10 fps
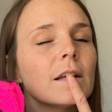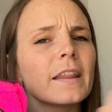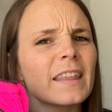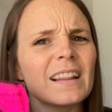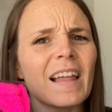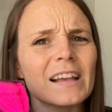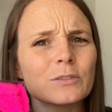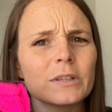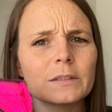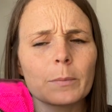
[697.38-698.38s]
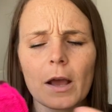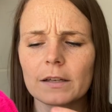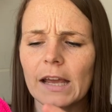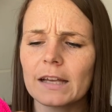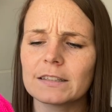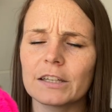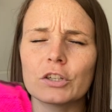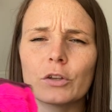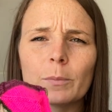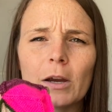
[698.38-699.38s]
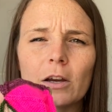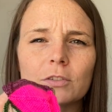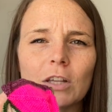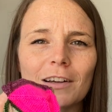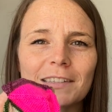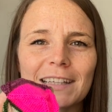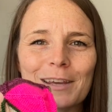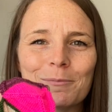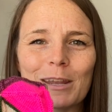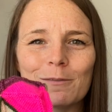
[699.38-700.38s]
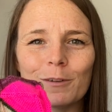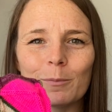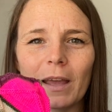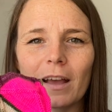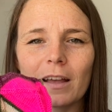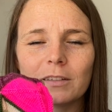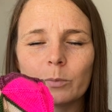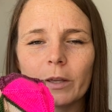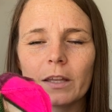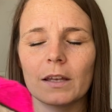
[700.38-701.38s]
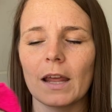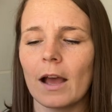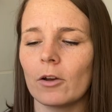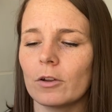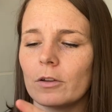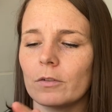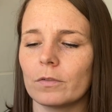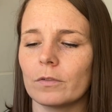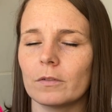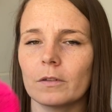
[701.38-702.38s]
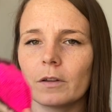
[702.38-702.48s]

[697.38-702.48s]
I think last week's podcast, I showed the pair of socks that I made for my husband out of the